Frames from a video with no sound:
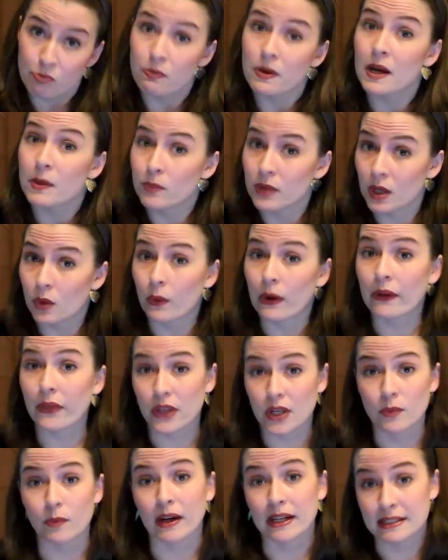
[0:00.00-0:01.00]
but be aware
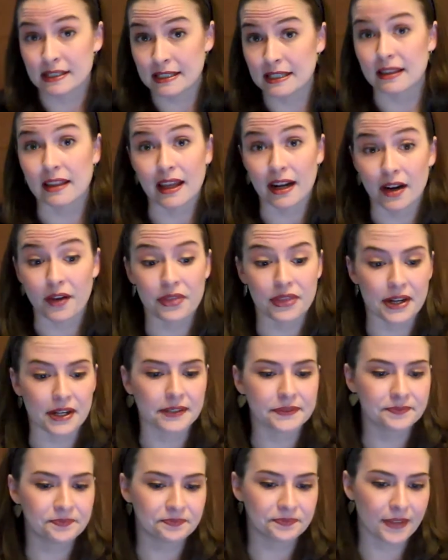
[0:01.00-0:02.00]
that you might see that out
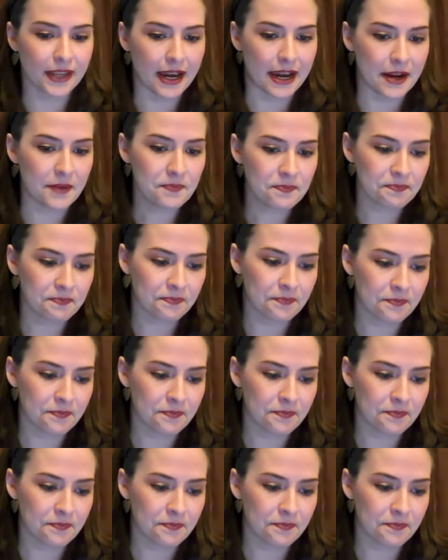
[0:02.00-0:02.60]
there, okay?